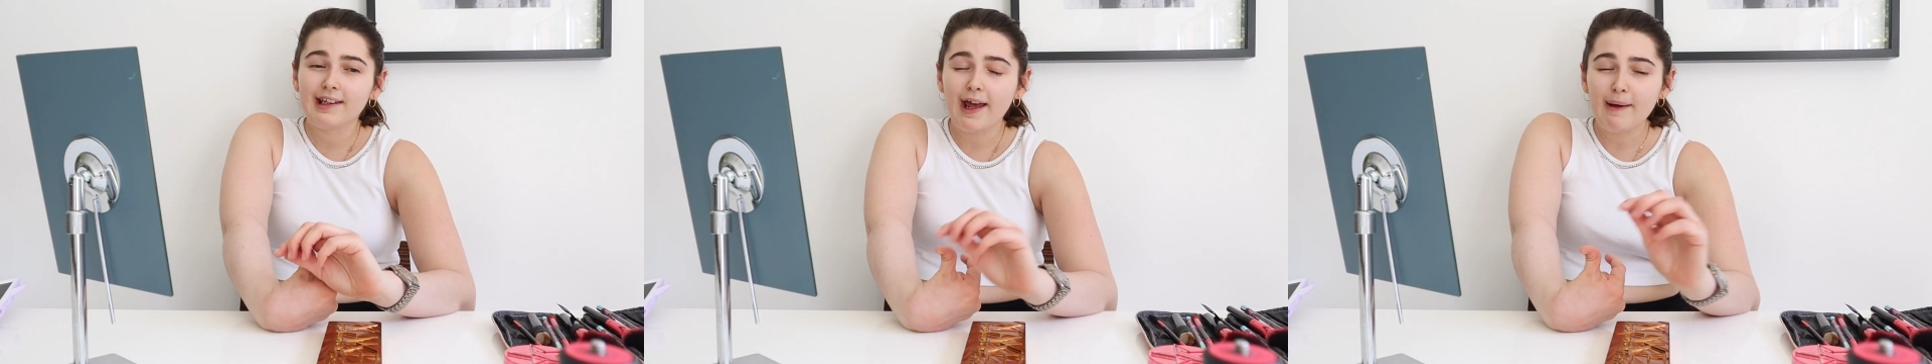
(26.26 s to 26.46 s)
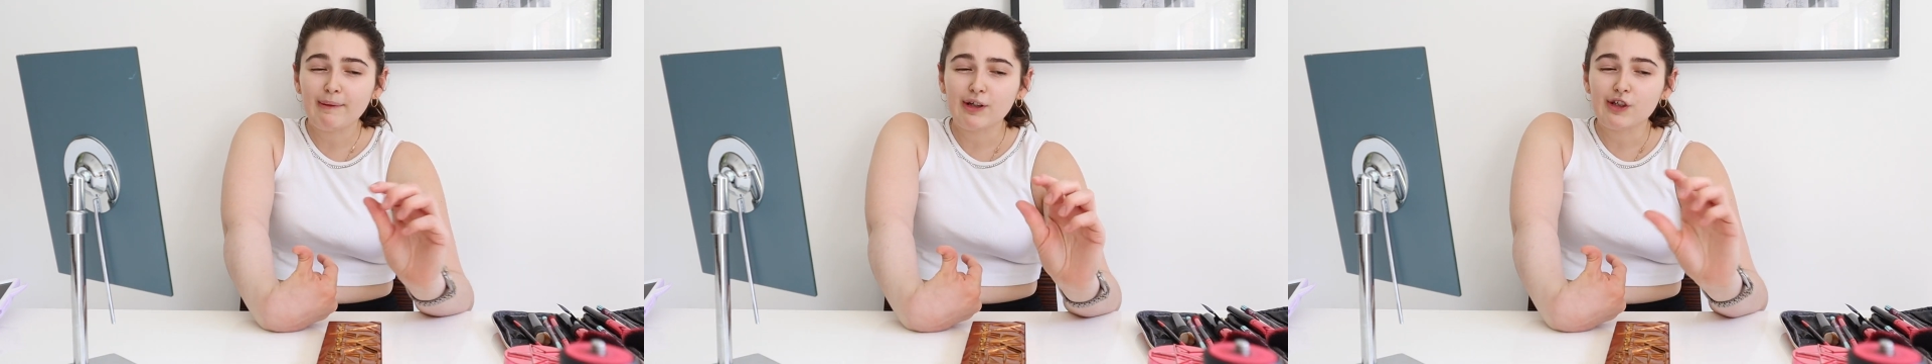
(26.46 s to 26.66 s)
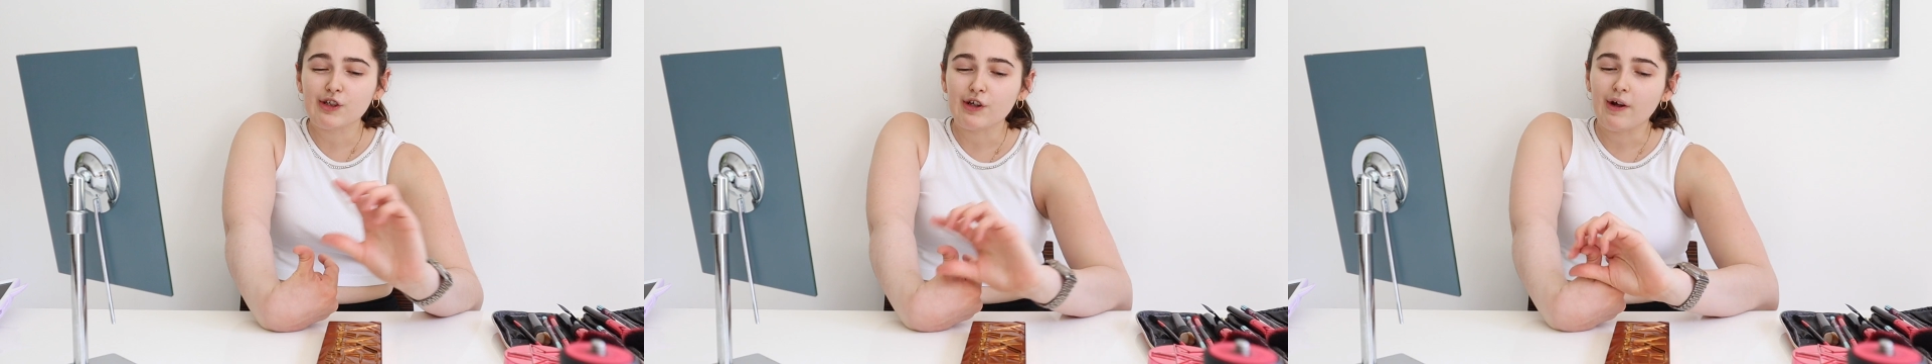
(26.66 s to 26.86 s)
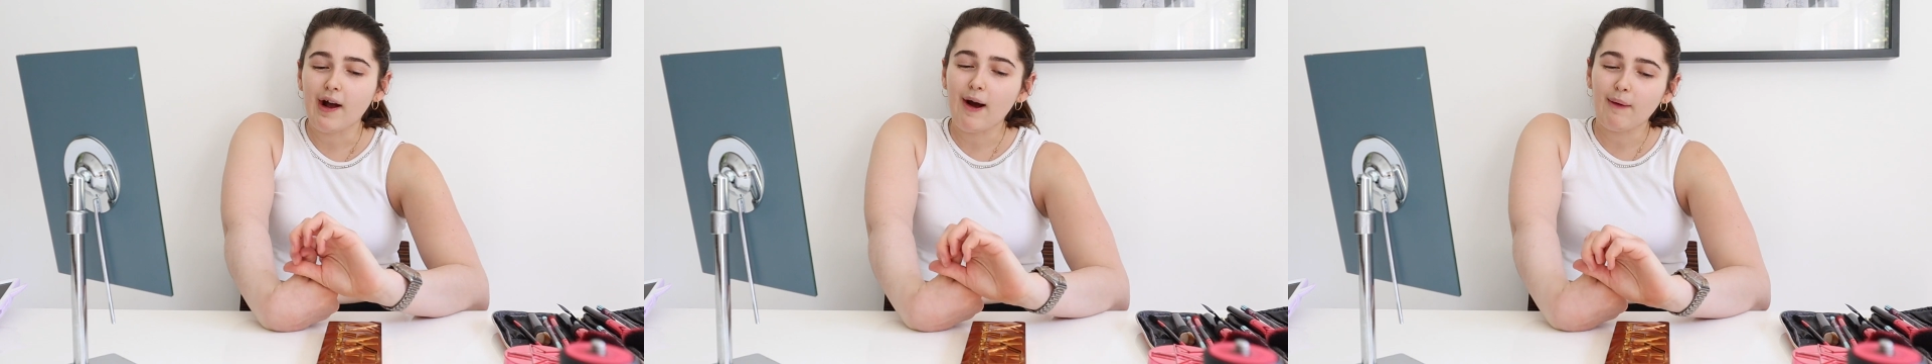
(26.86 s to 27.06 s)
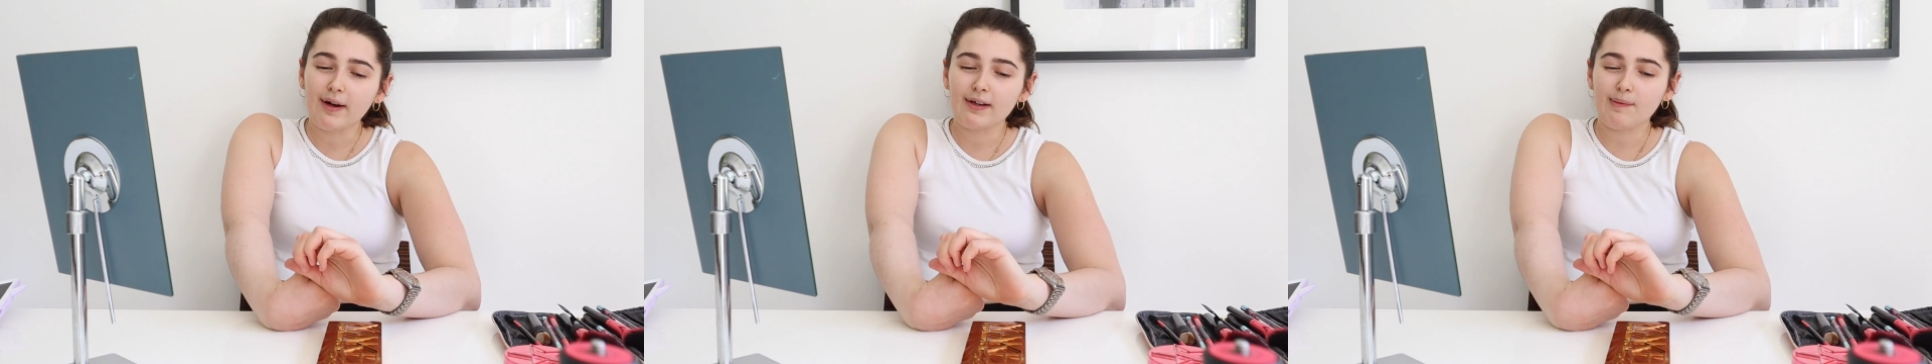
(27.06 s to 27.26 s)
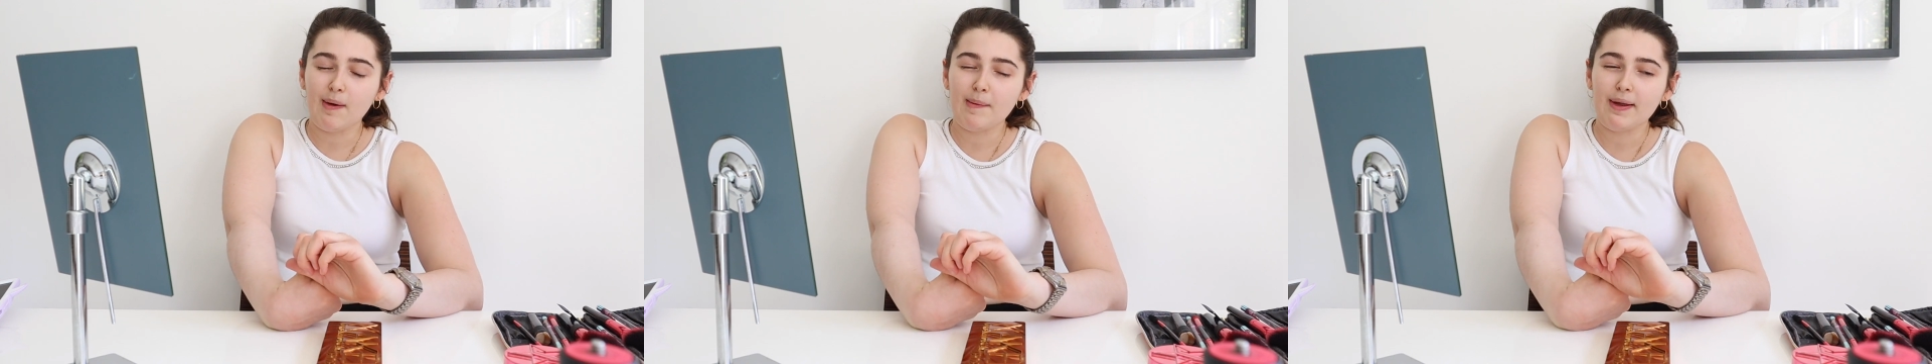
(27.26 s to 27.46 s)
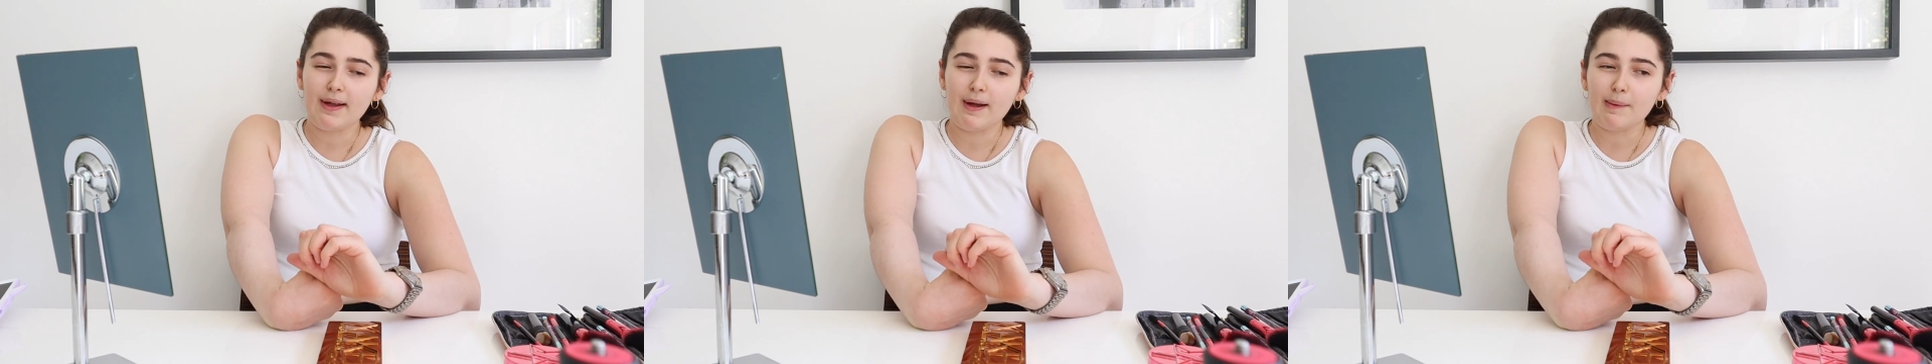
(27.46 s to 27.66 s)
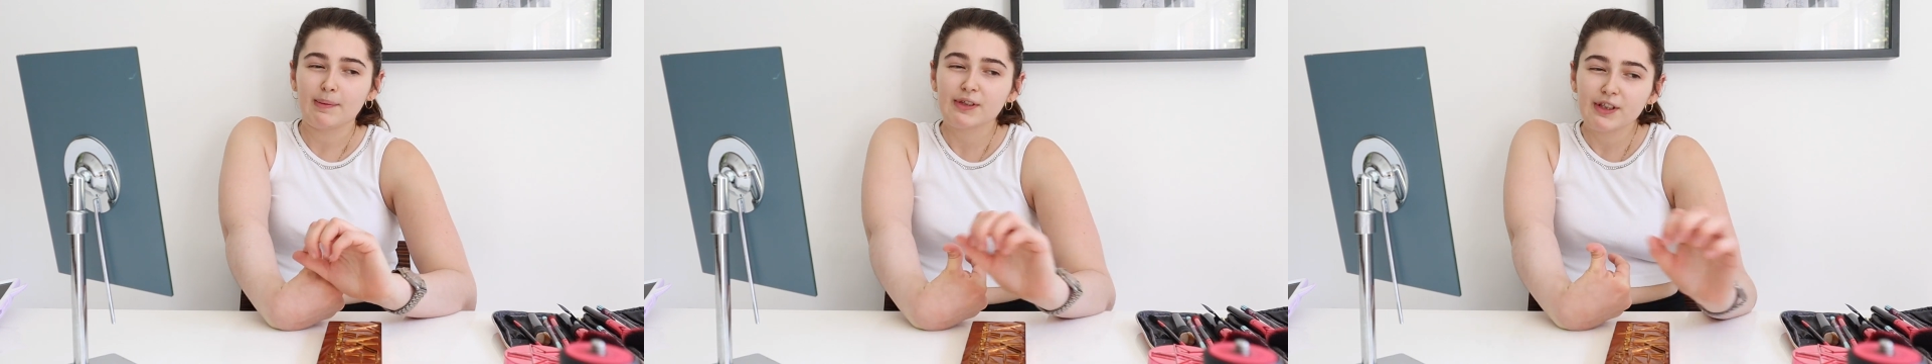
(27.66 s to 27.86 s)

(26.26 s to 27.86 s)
I'm going to show you how I do my makeup.